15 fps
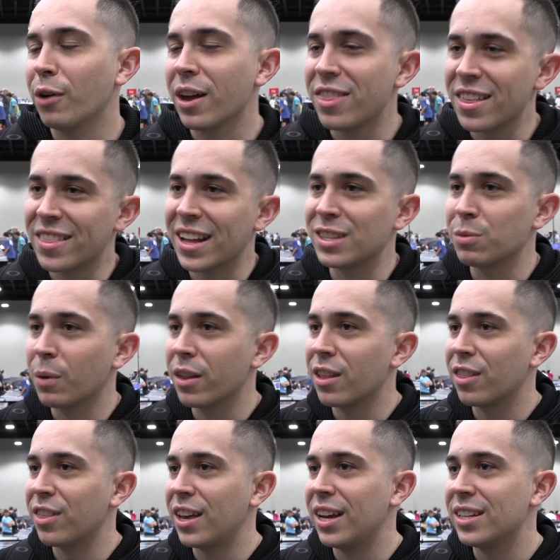I think that's one of the
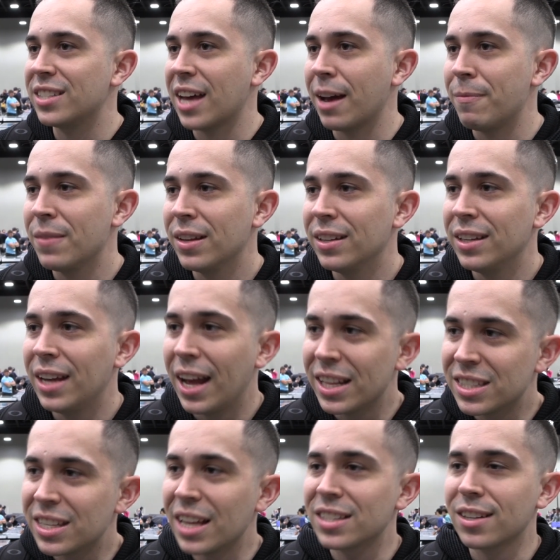things that
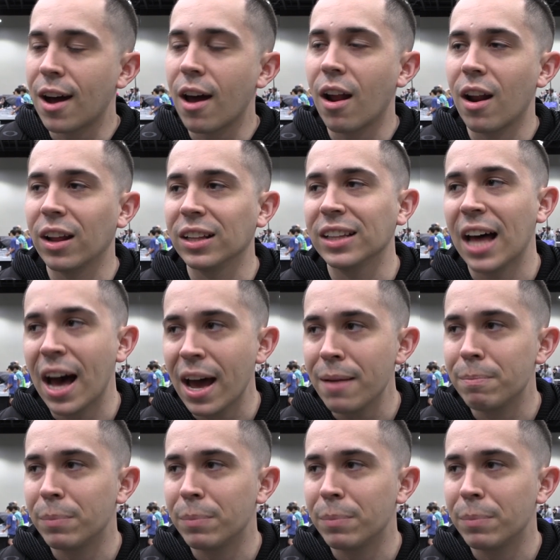it's caught on a lot,